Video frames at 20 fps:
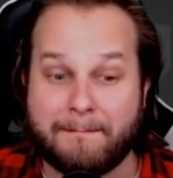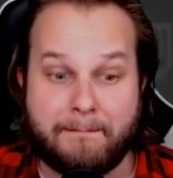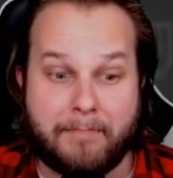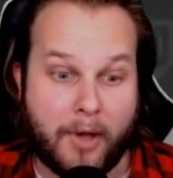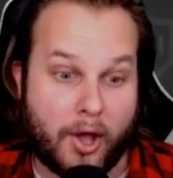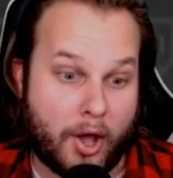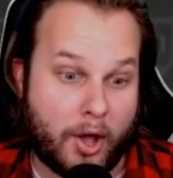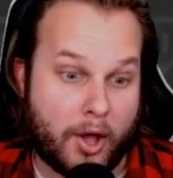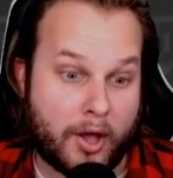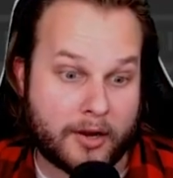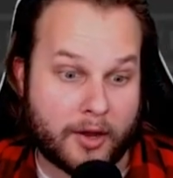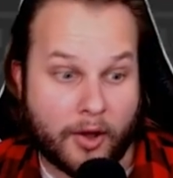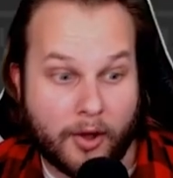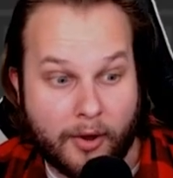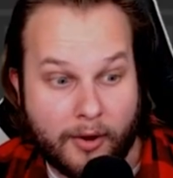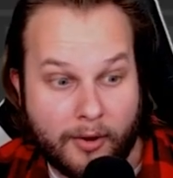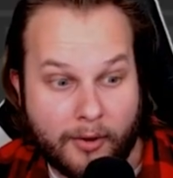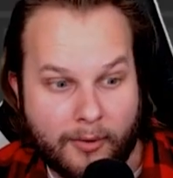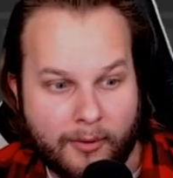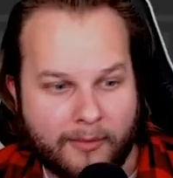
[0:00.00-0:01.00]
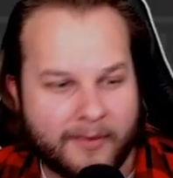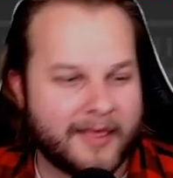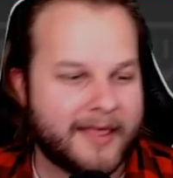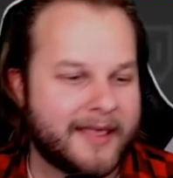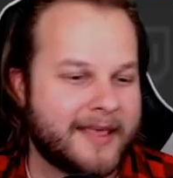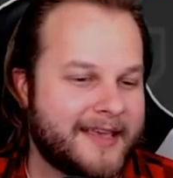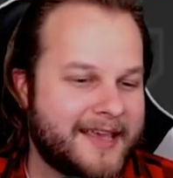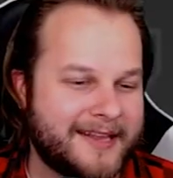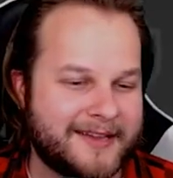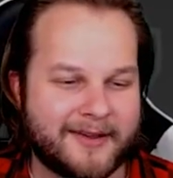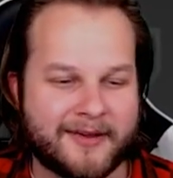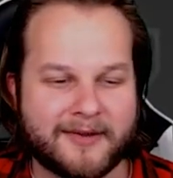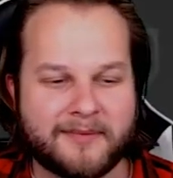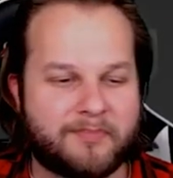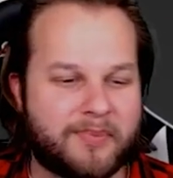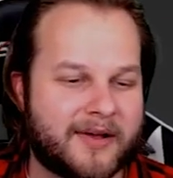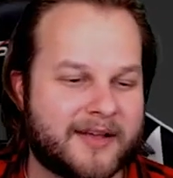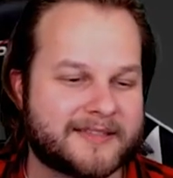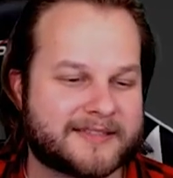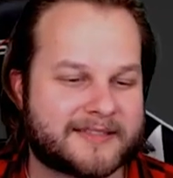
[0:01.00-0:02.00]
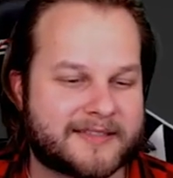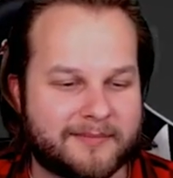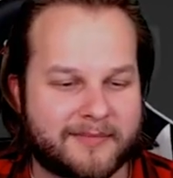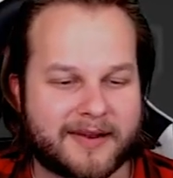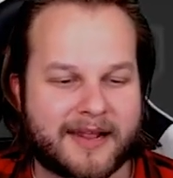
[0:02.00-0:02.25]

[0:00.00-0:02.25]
butthole. He done busting,